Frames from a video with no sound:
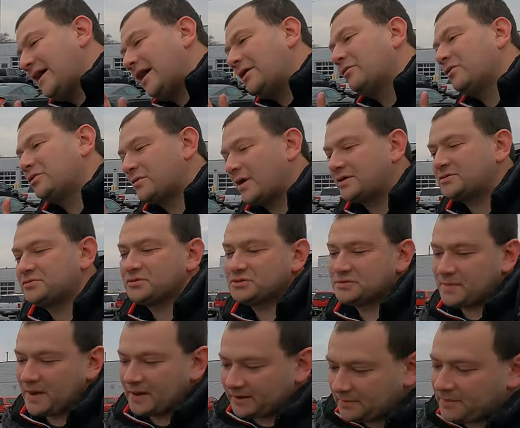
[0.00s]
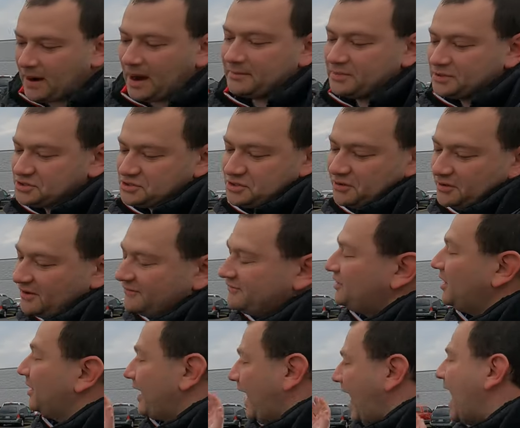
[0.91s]
Now in retrospect, I probably shouldn't
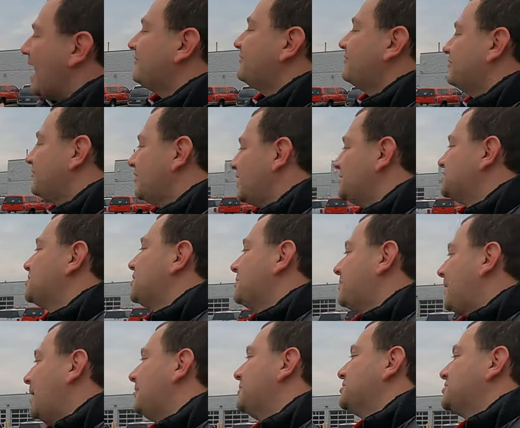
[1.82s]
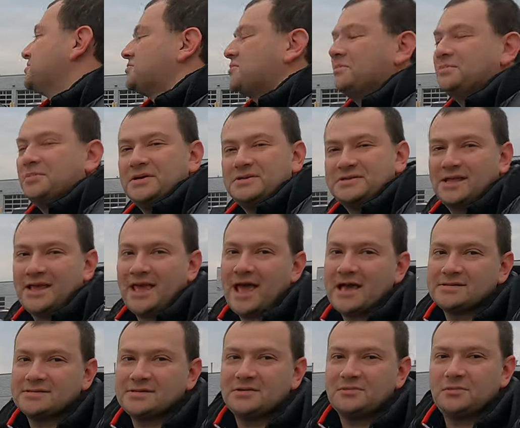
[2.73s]
have done half of it. I should have probably just replaced the
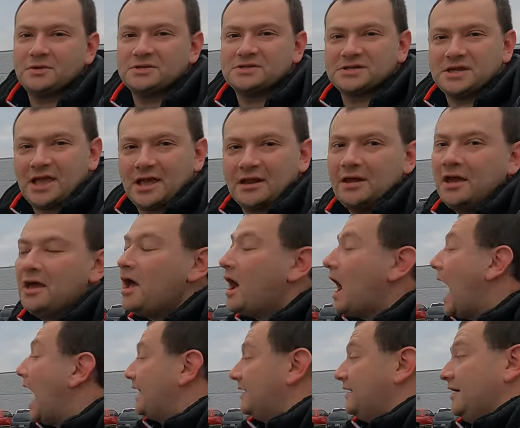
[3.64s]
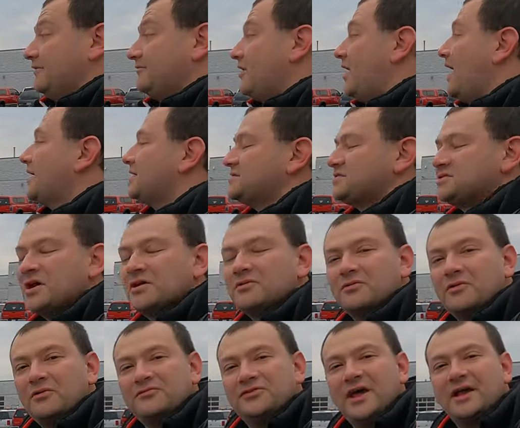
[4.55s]
gasket. Once again, I never had a
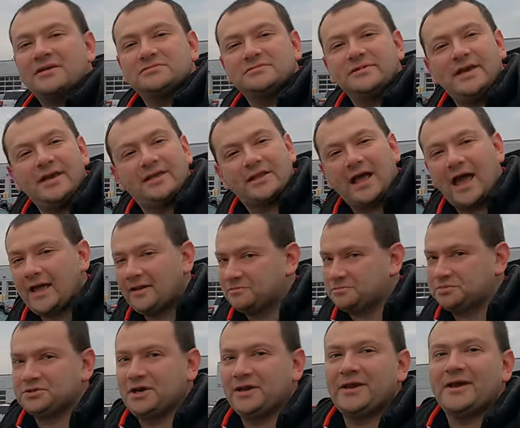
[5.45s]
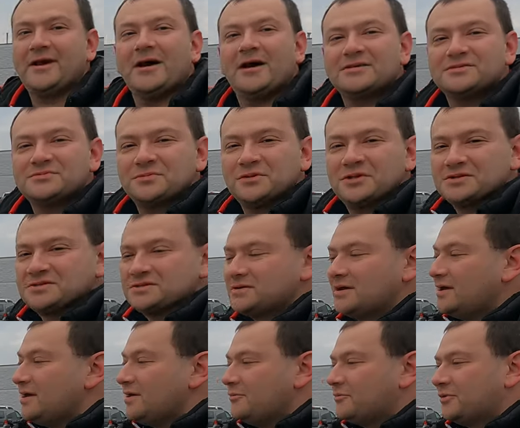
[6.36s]
sunroof that leaked. I had plenty of cars with
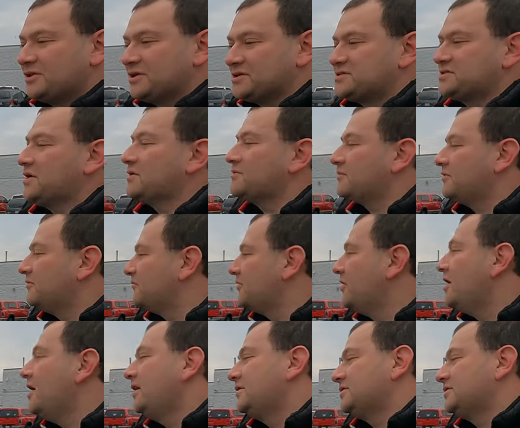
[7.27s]
a sunroof.